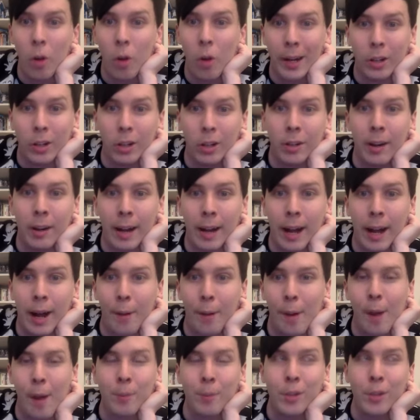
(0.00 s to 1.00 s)
Oh my god,
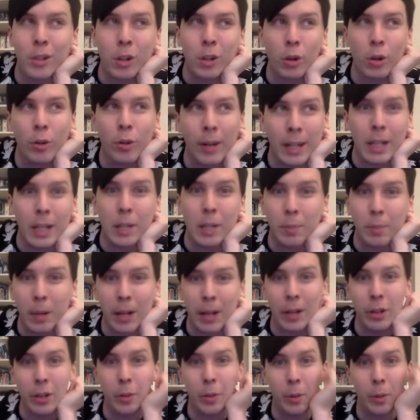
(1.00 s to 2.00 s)
I am. I'm so ready
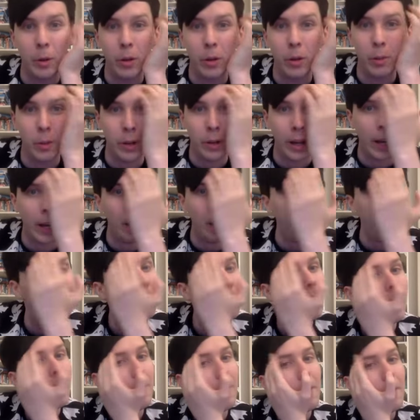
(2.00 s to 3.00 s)
to play a new Pokemon
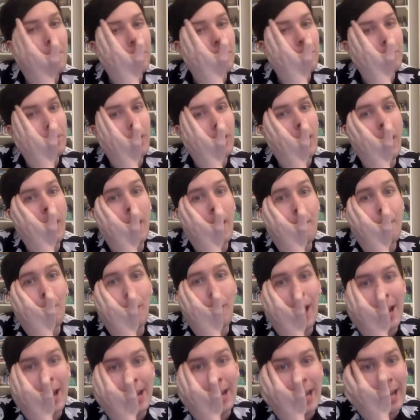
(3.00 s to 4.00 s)
game.
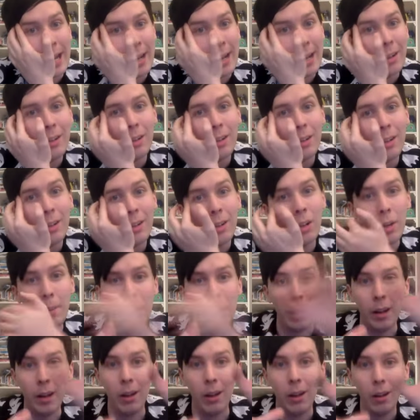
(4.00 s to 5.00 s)
I'm ready.
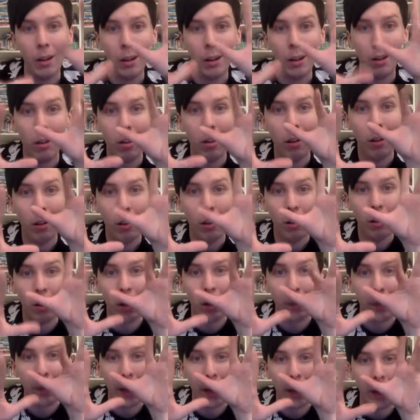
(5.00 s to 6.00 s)
Look at me.
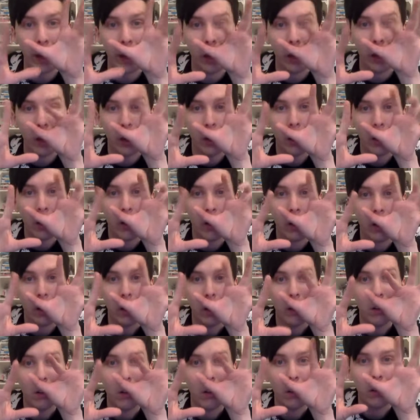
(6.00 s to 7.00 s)
Look at me.
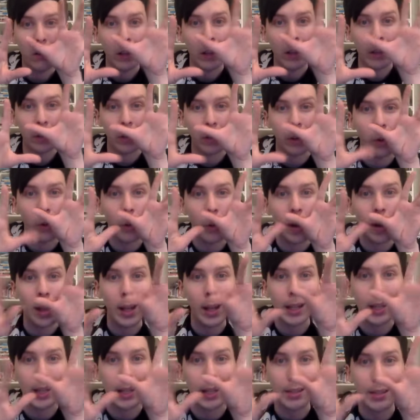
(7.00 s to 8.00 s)
I don't know why
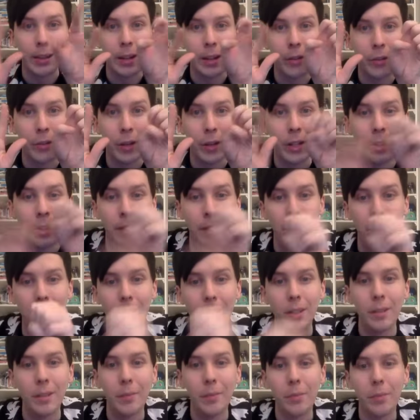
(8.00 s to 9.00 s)
that's the sign of
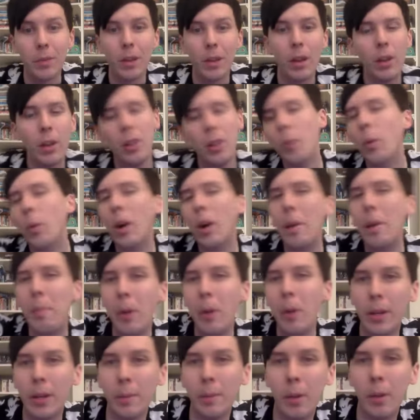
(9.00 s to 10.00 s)
readiness. There were
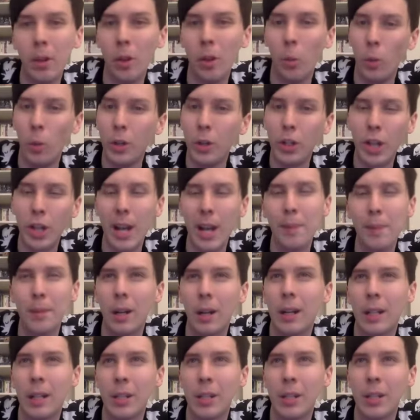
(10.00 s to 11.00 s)
Pokemon that were shaped
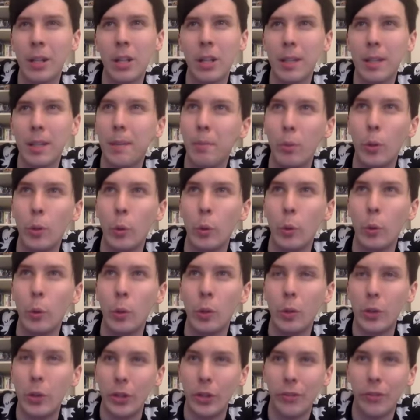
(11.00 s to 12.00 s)
like suns and moons,
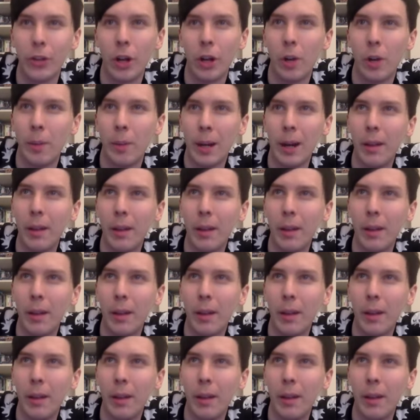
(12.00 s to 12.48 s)
which I forgot about.